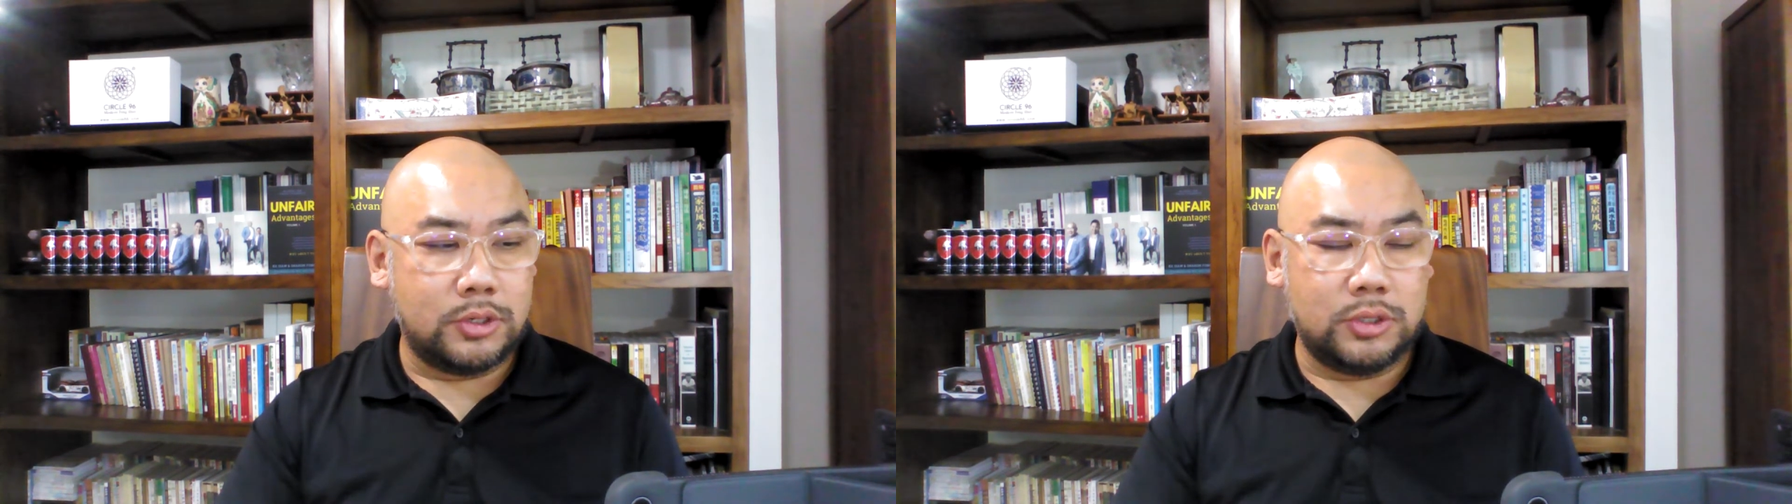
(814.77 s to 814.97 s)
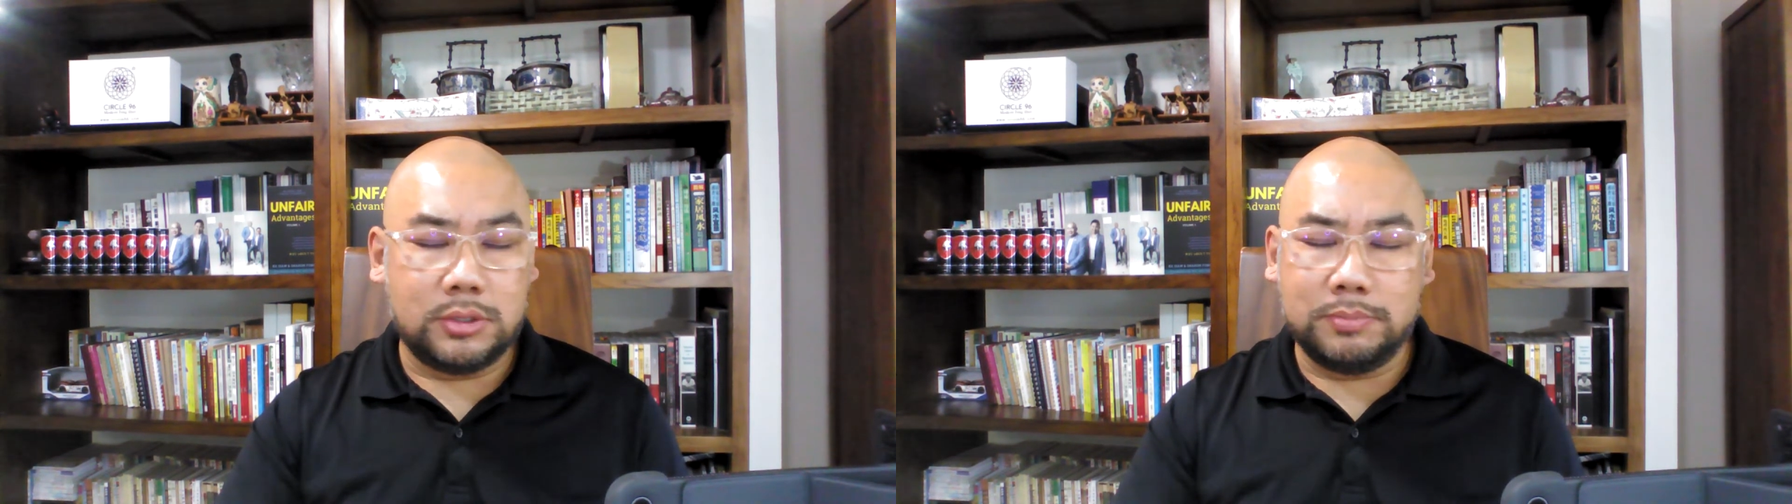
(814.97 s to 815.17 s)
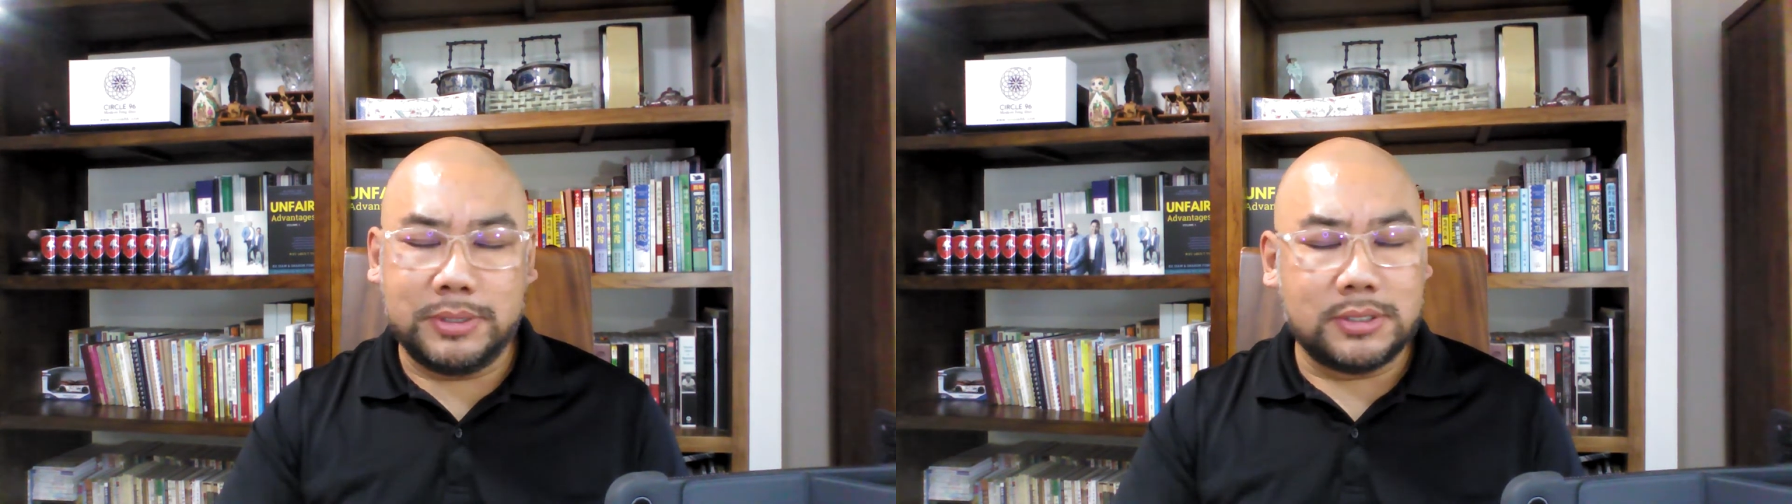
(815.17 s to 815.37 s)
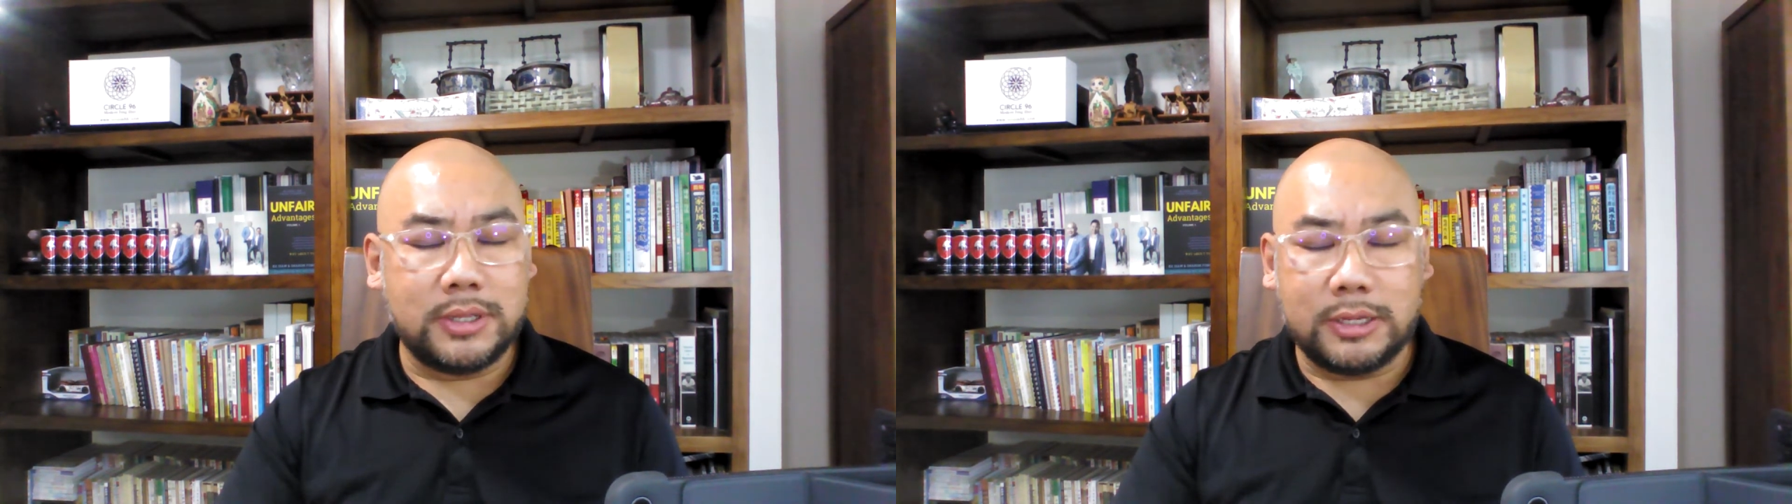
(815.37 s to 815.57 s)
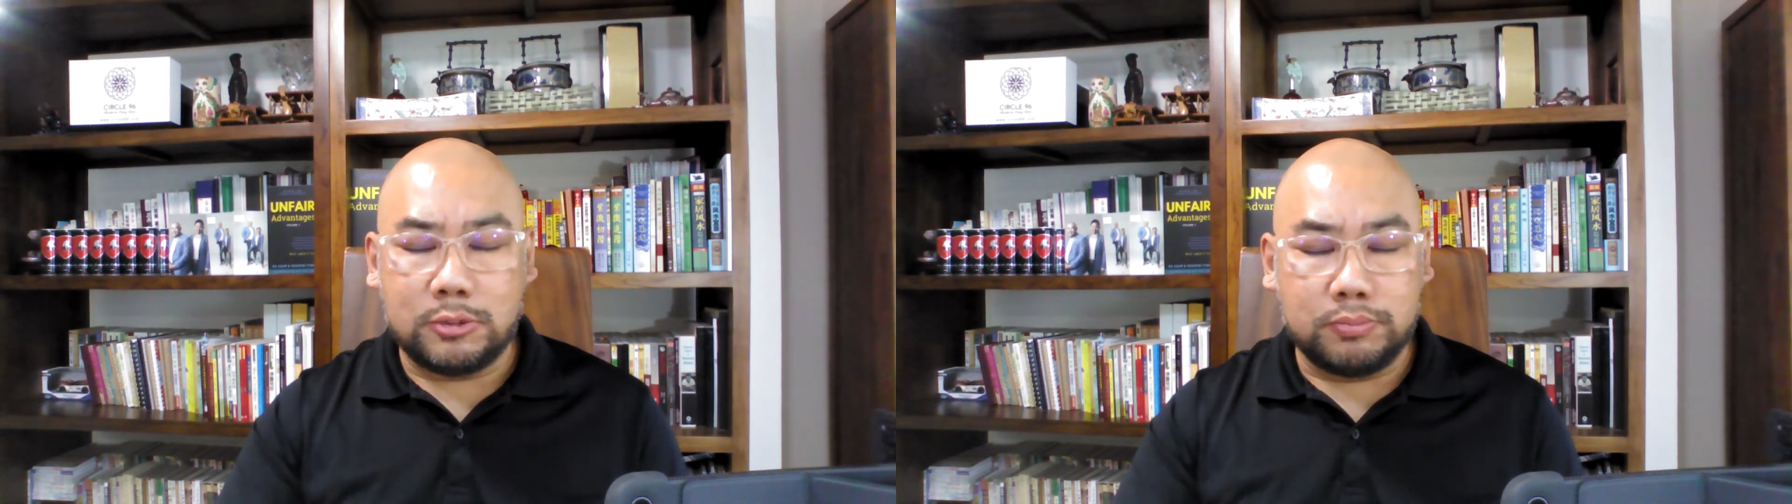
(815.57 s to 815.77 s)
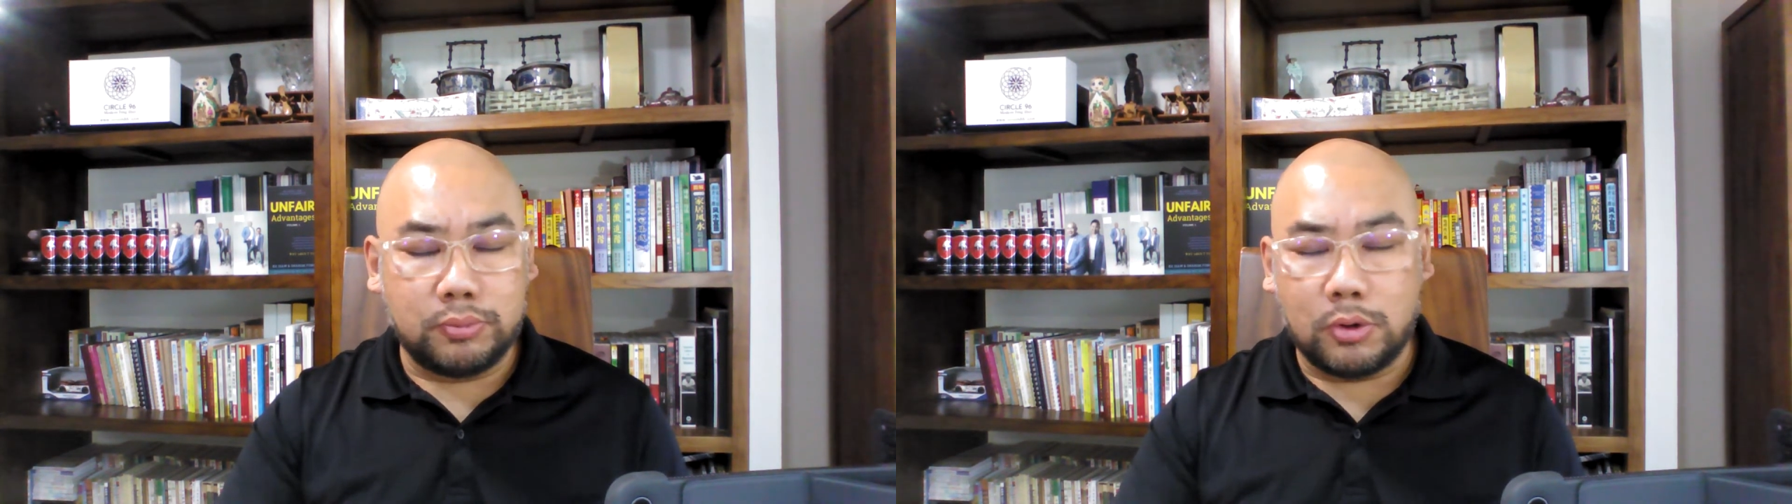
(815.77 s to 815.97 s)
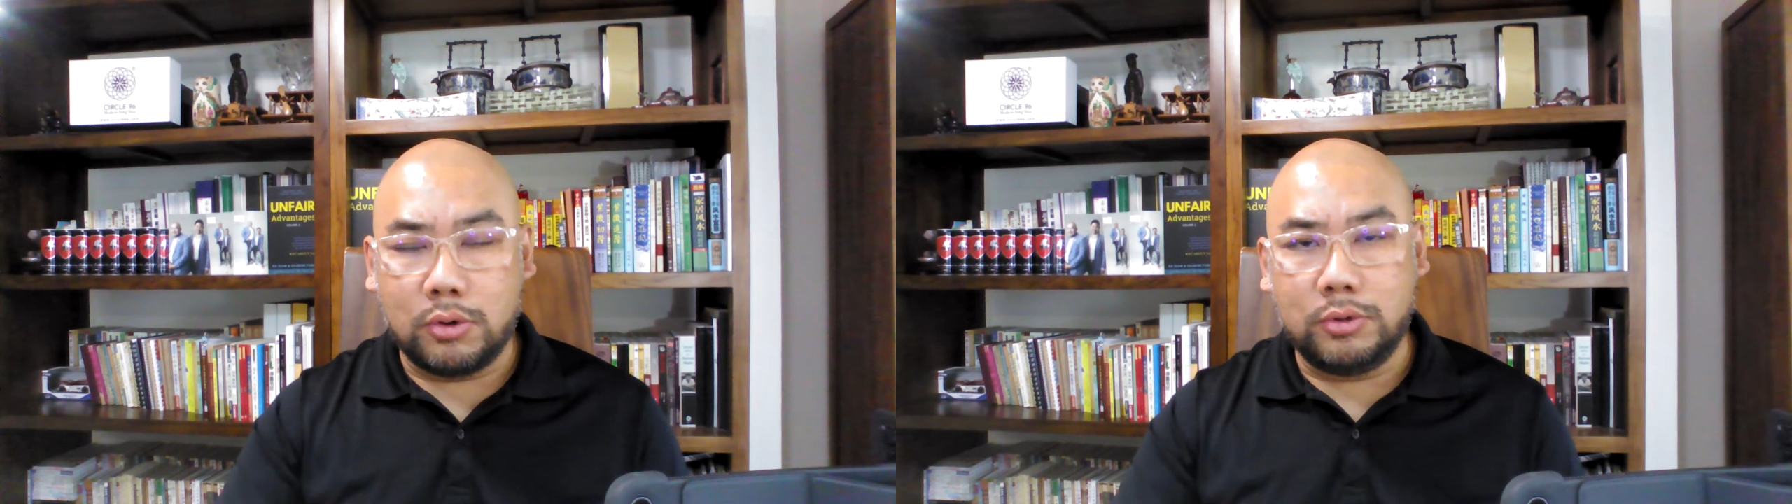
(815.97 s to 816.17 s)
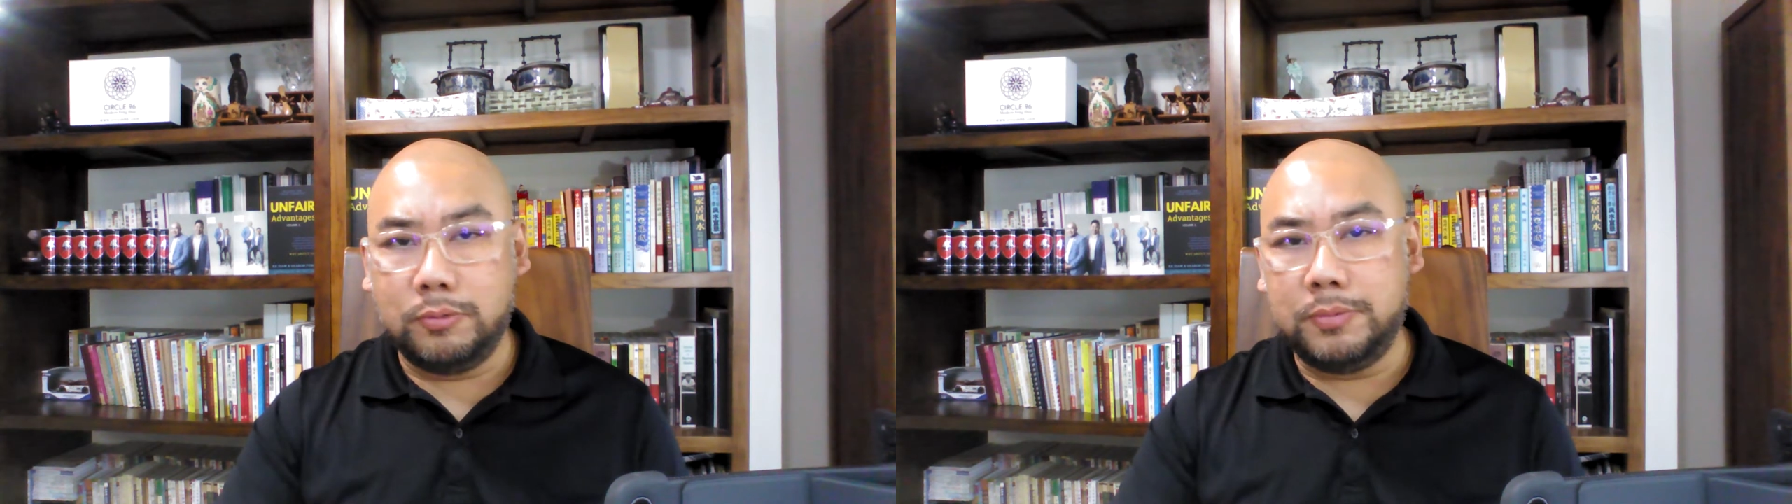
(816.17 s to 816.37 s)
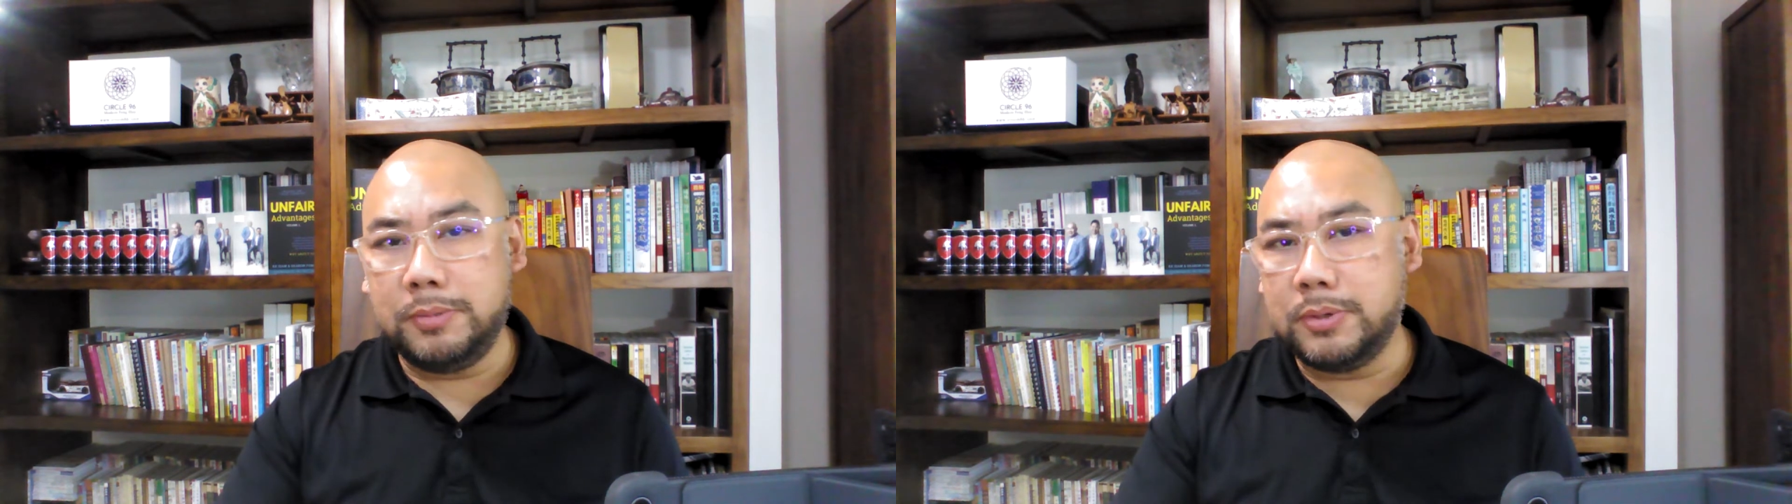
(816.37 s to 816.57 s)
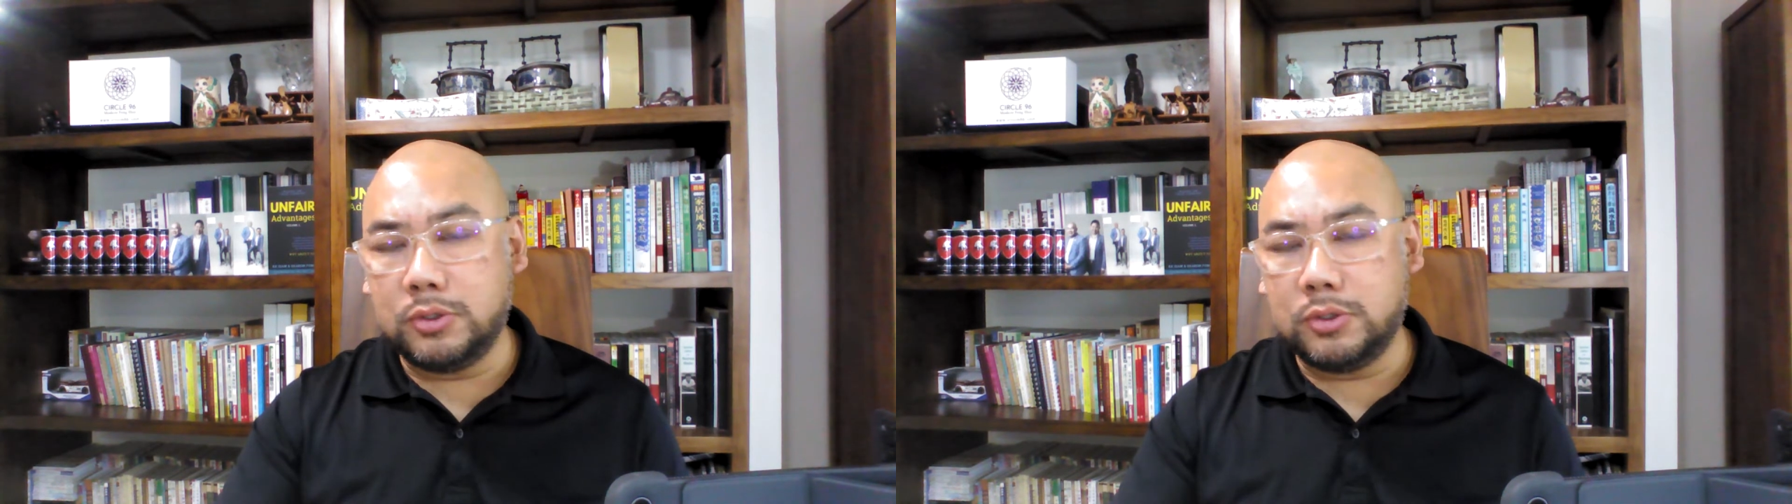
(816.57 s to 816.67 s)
She basically likes to bond with people,